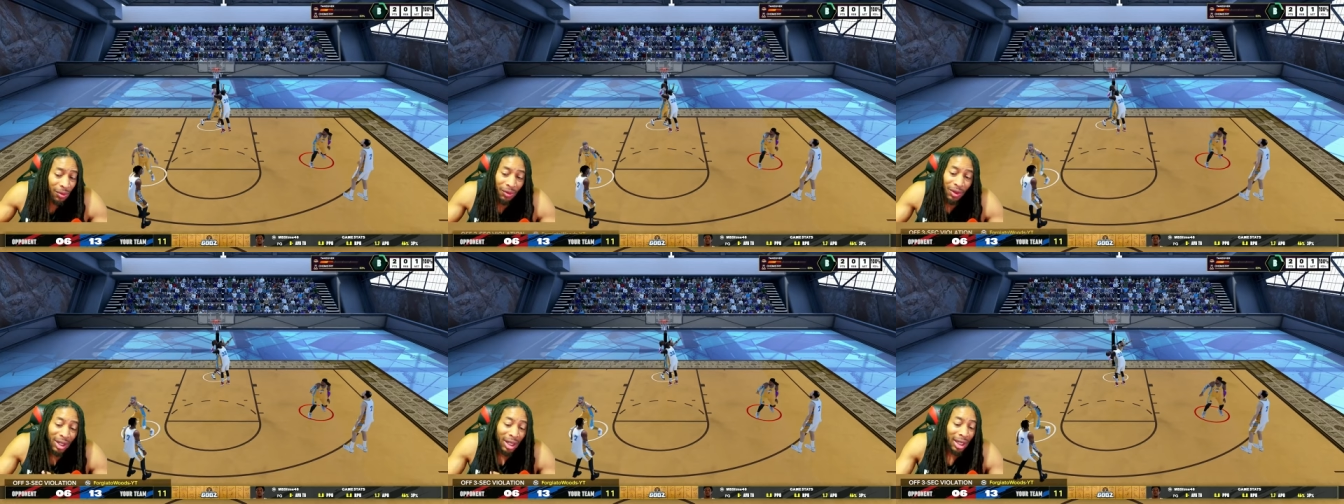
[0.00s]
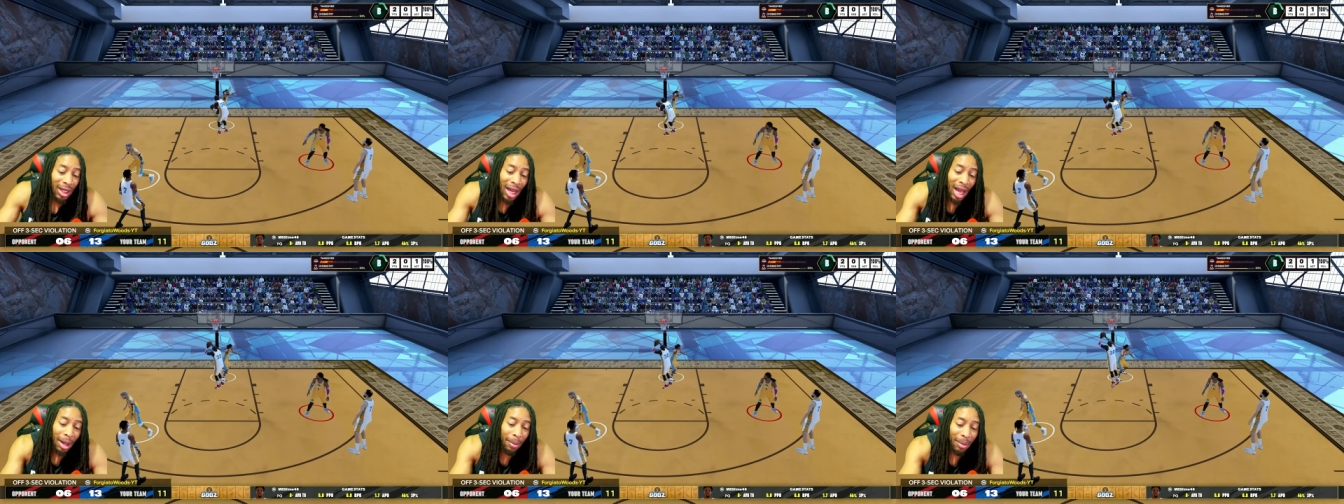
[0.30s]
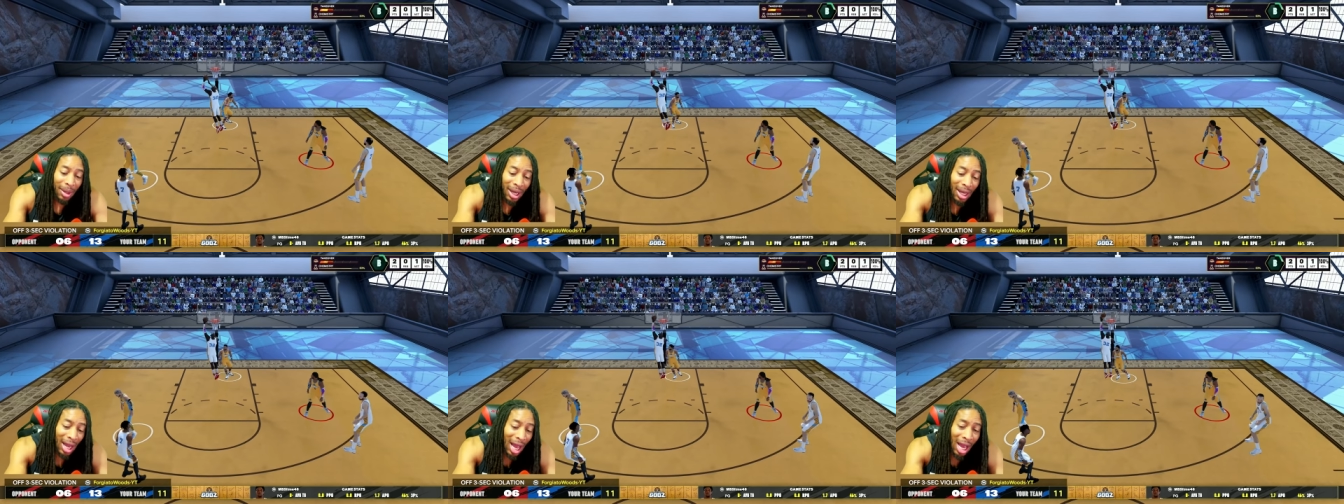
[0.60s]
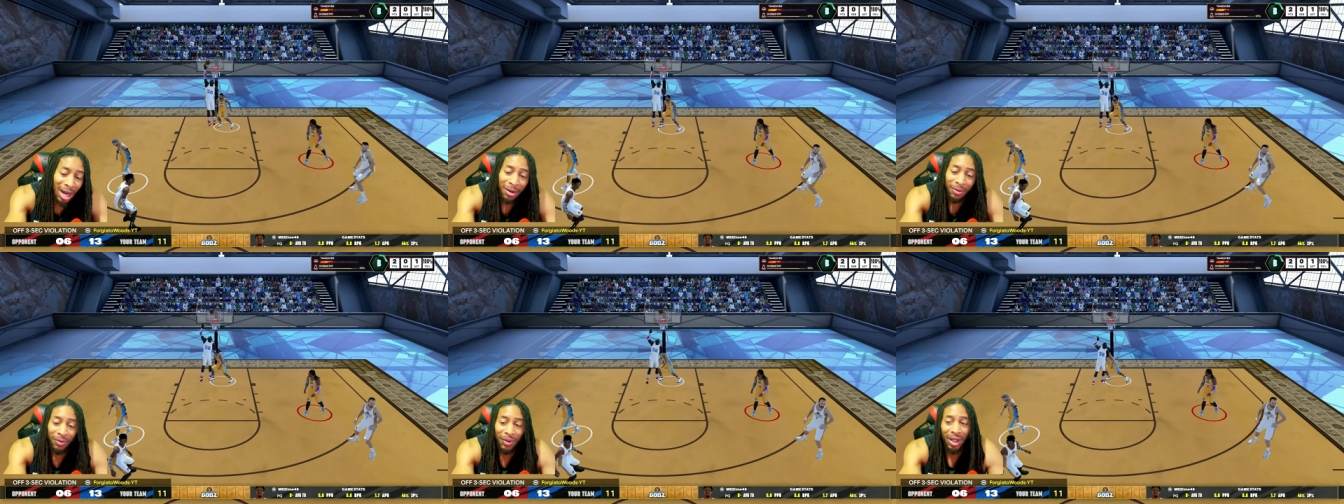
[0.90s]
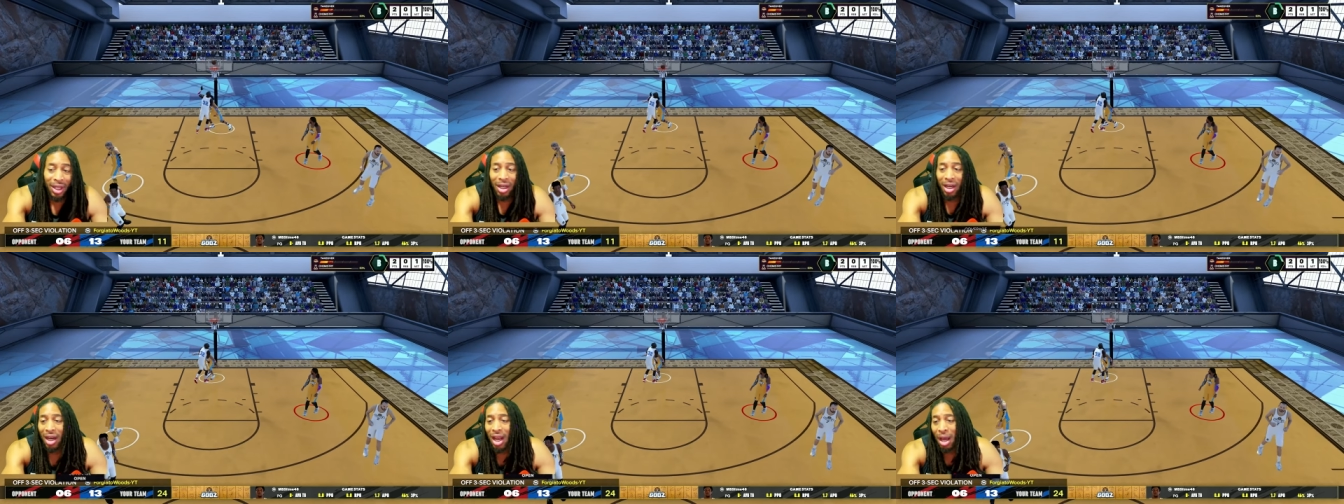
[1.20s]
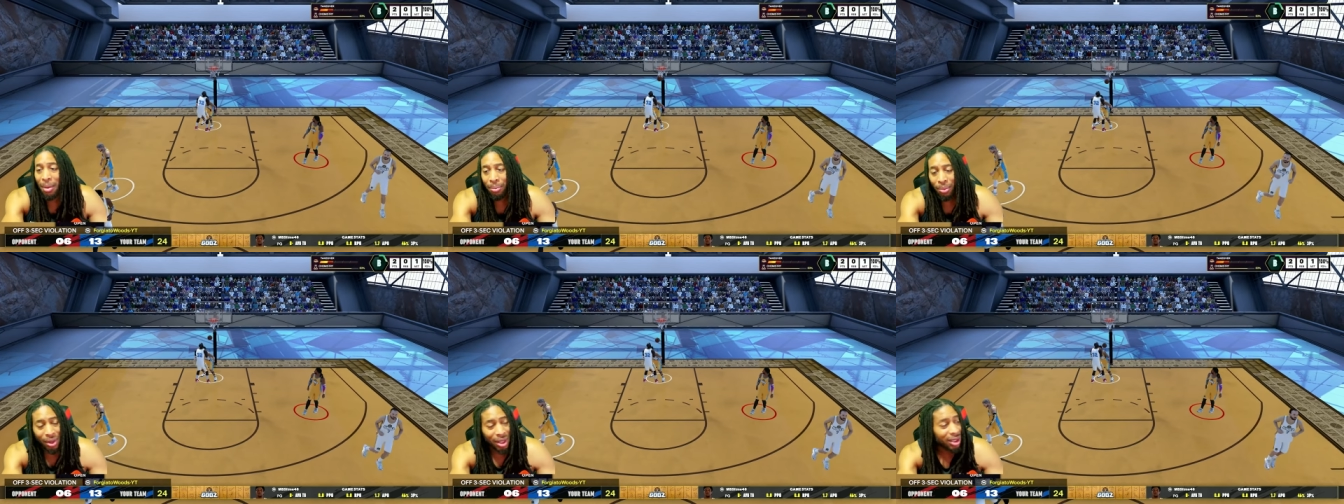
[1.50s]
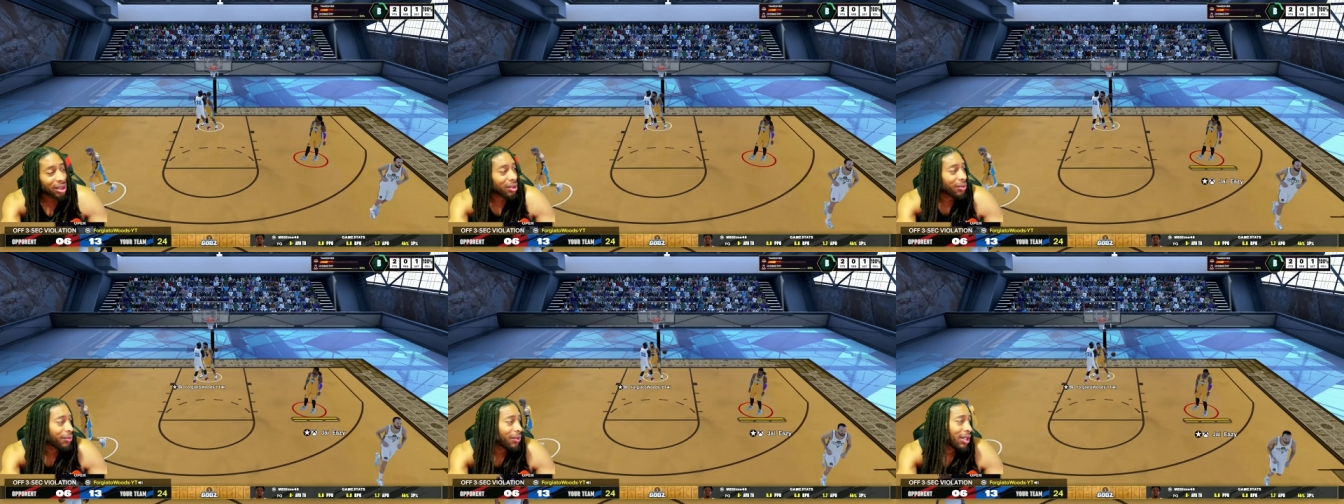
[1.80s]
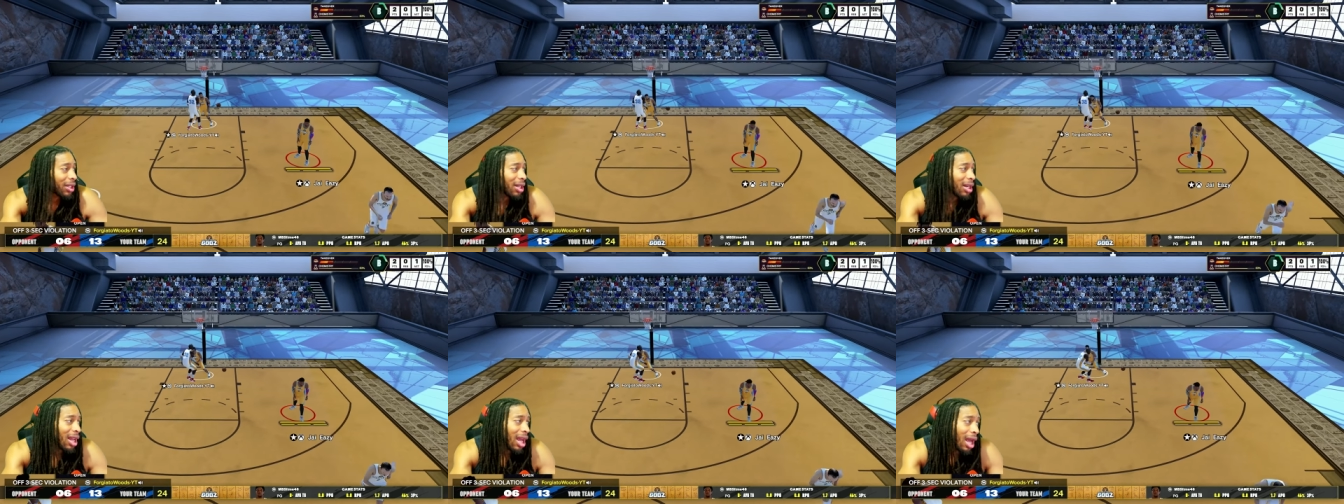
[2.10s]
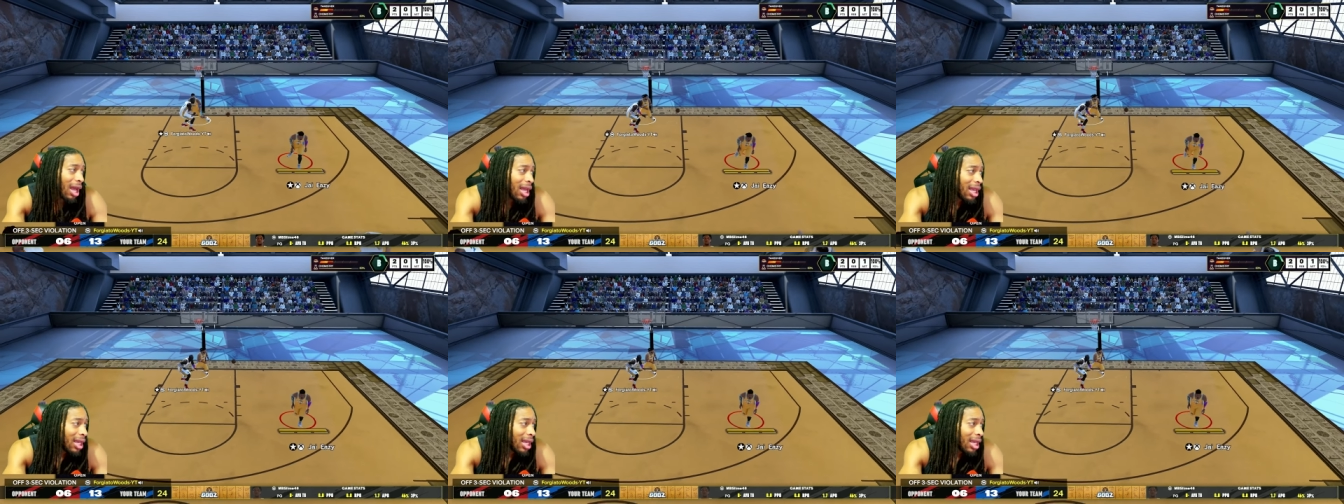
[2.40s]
figured it out, man. I done figured it out. Breeze to figured it out.